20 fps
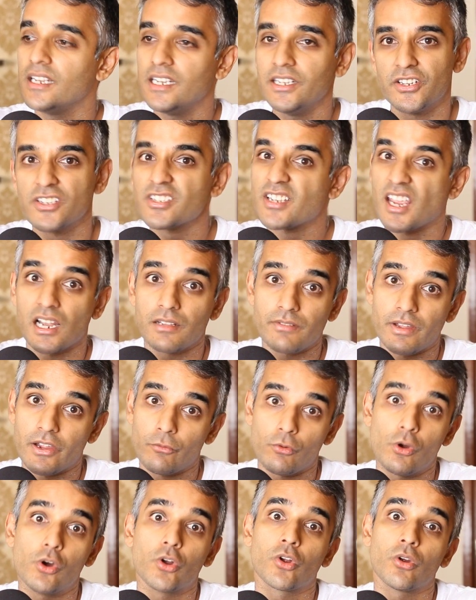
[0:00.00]
he just kind of like
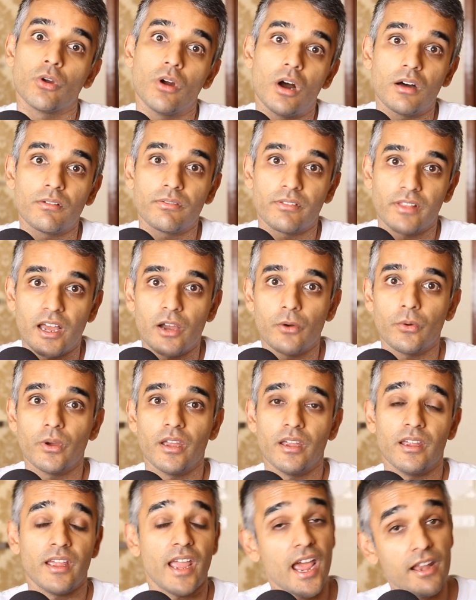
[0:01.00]
wrote her off that
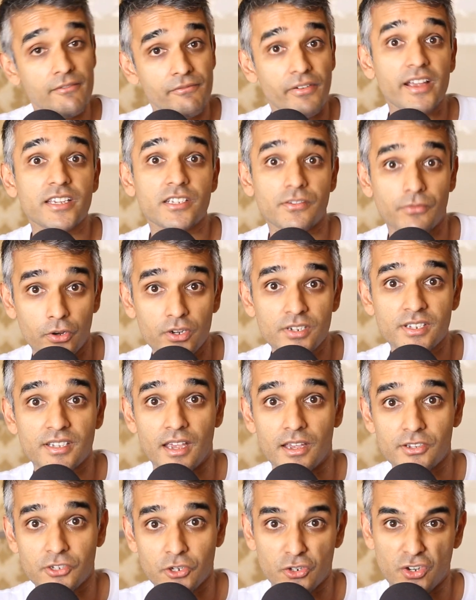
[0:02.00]
way, and vice
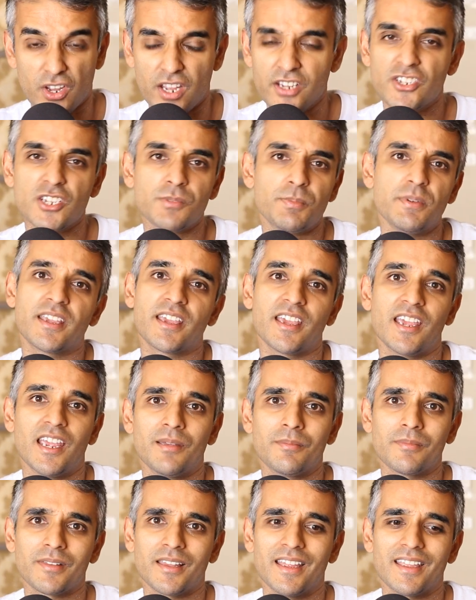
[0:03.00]
versa. So it just
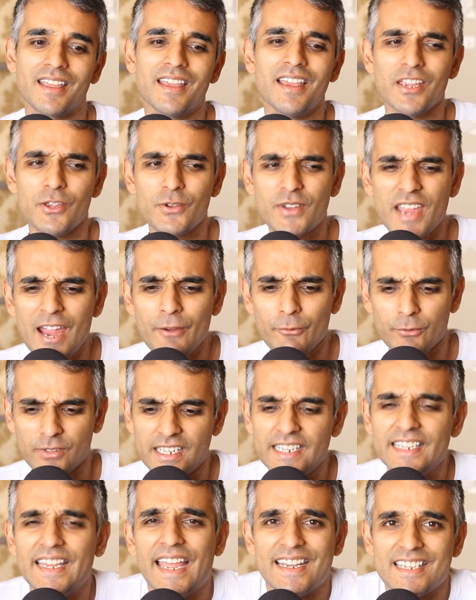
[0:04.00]
became like you can't
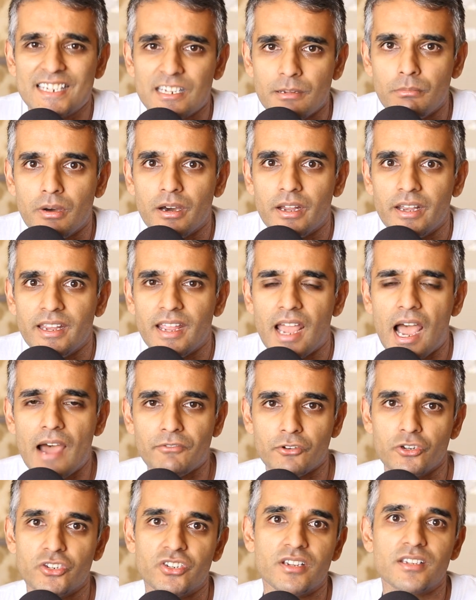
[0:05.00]
really date somebody
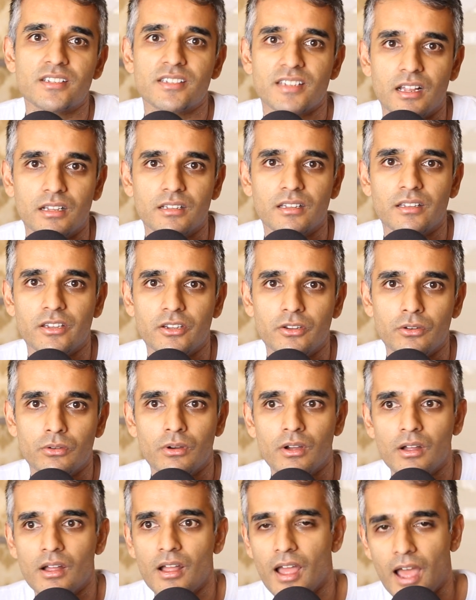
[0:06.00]
after she's telling
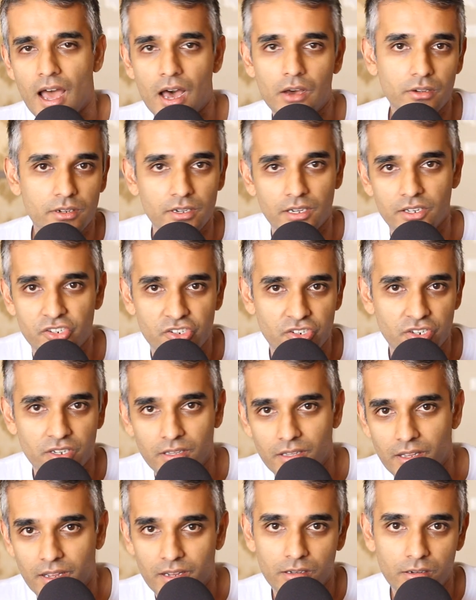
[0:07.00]
you how good she
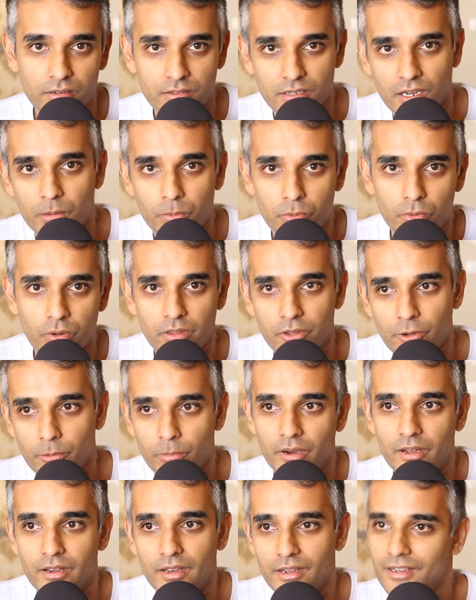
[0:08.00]
like hooked up with your
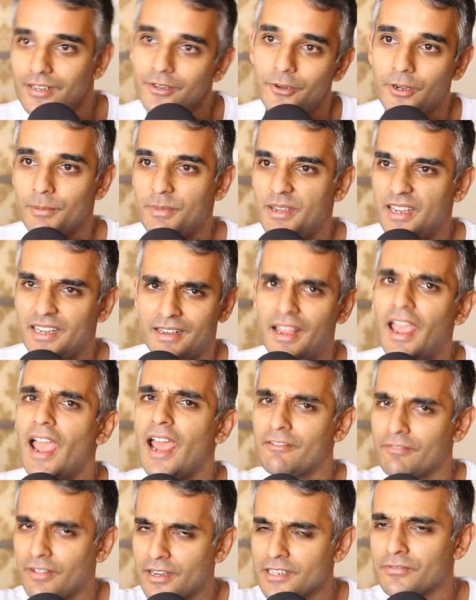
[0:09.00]
buddy. You know what I mean?
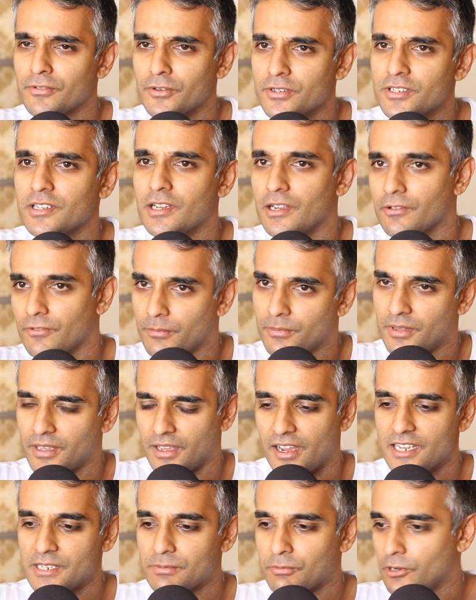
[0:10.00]
And vice versa from the
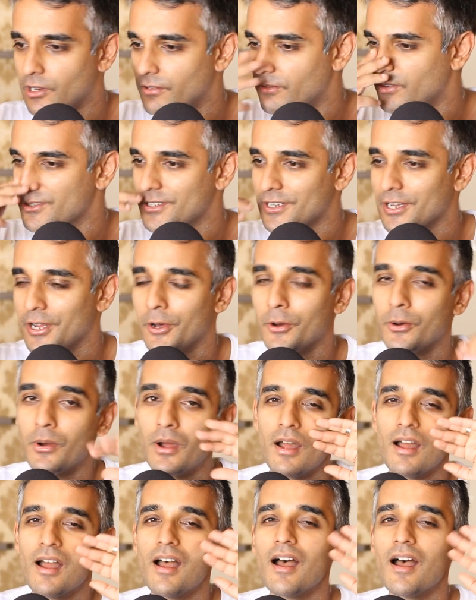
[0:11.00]
guy's point of view. So